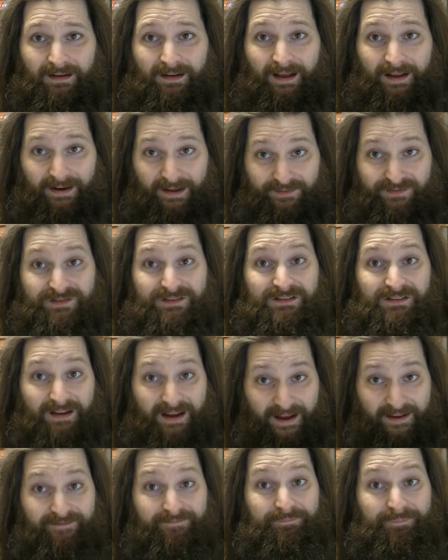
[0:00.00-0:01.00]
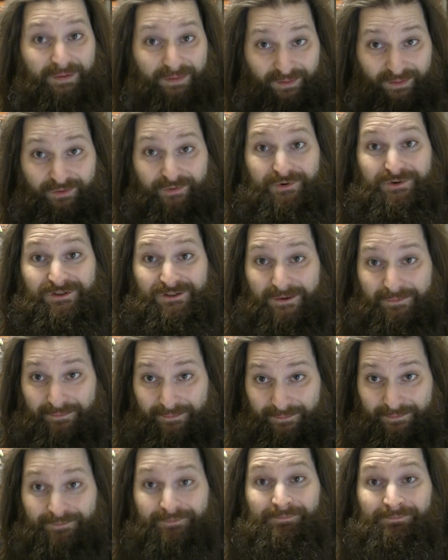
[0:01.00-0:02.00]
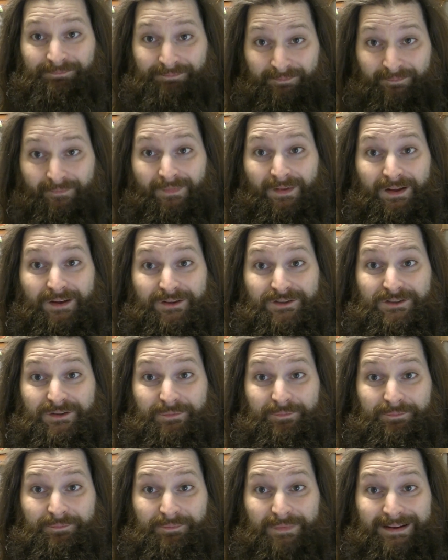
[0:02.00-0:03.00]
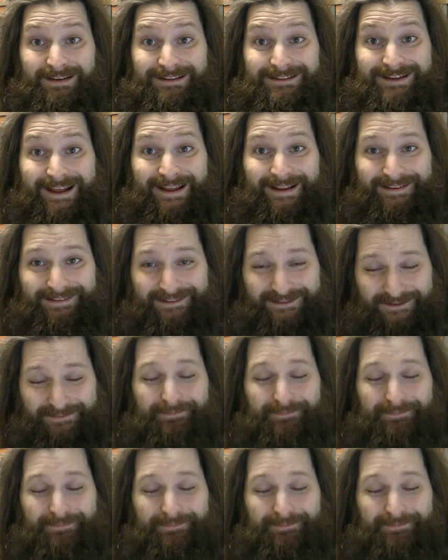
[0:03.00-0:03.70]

And I've, I've been through some, some intense